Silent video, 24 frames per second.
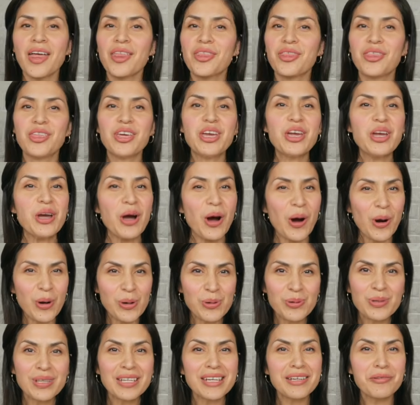The
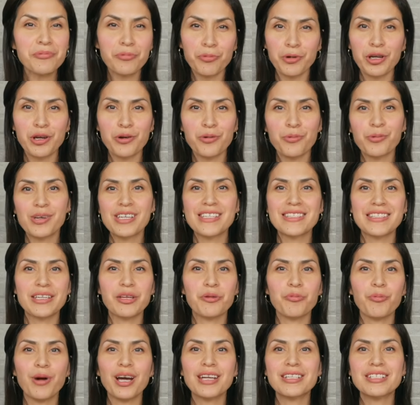only real
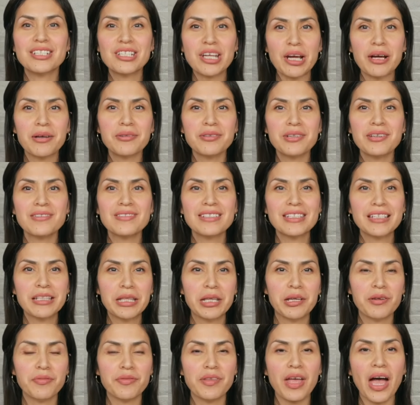reason why gel nails
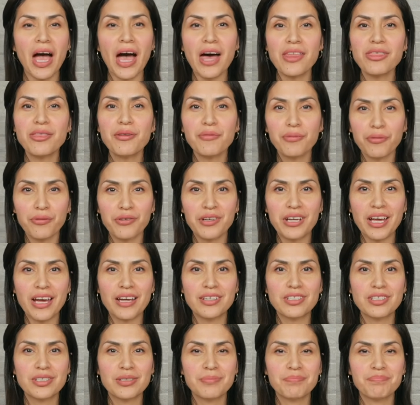lift at the free
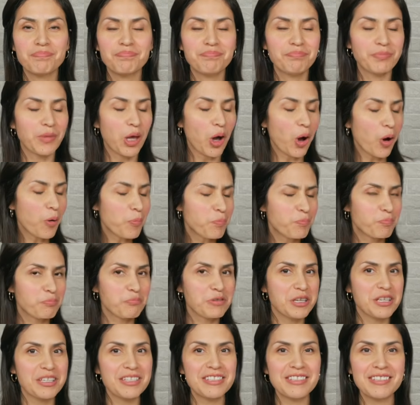edge,
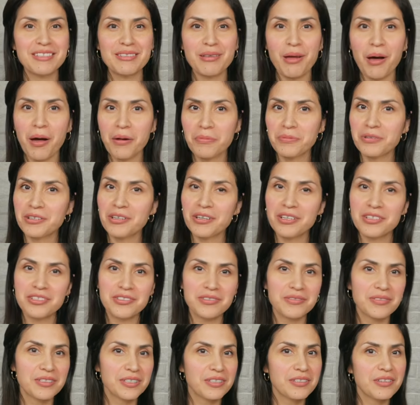nope, it's not because
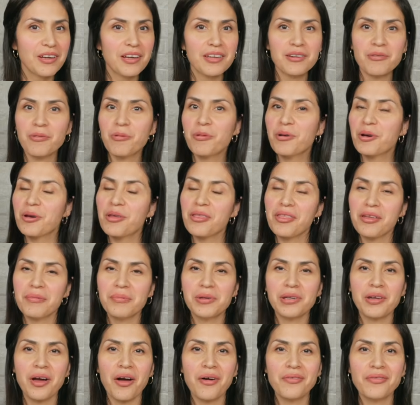you did not oil them
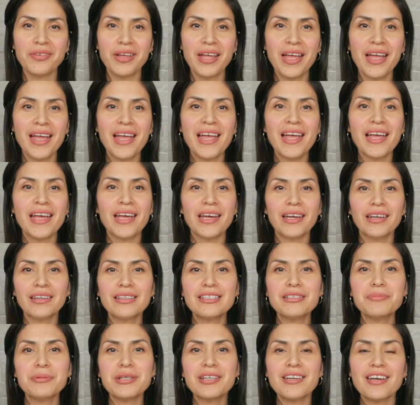enough. It
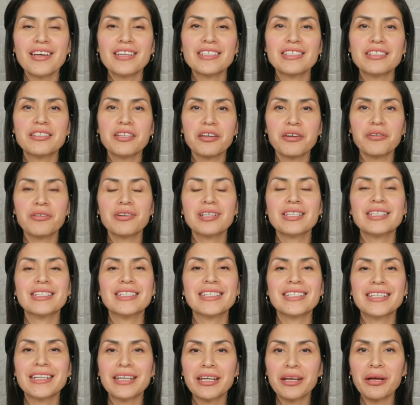is because there is
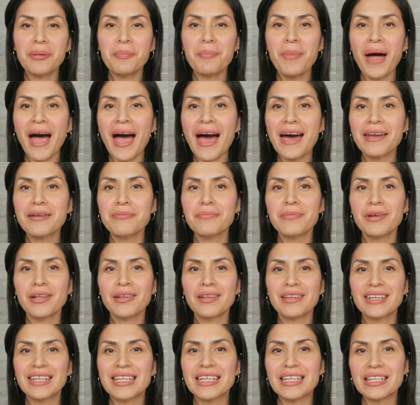an
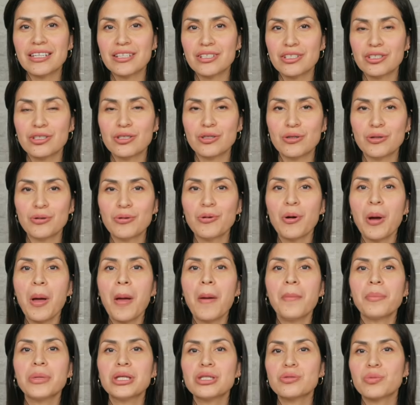incompatibility issue
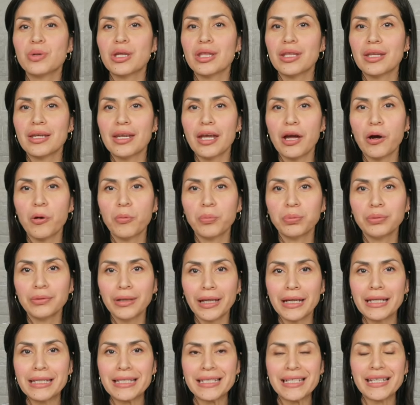between the nail
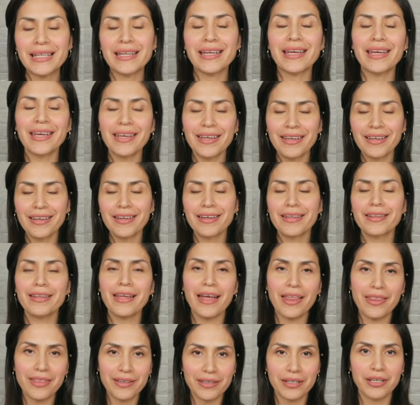plate
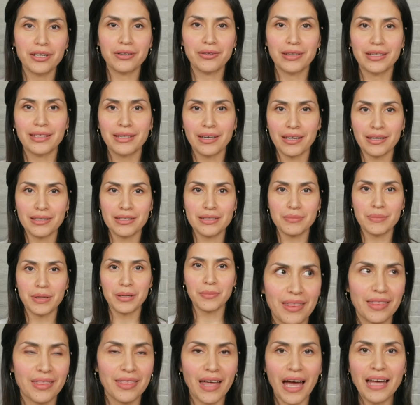and the nail
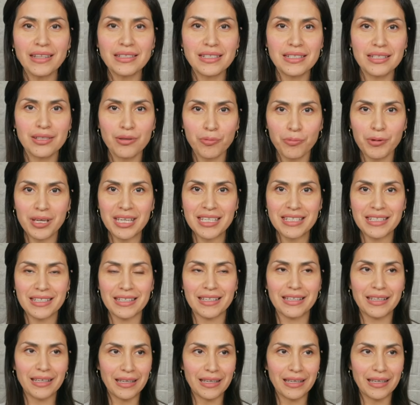enhancement. That's the reason.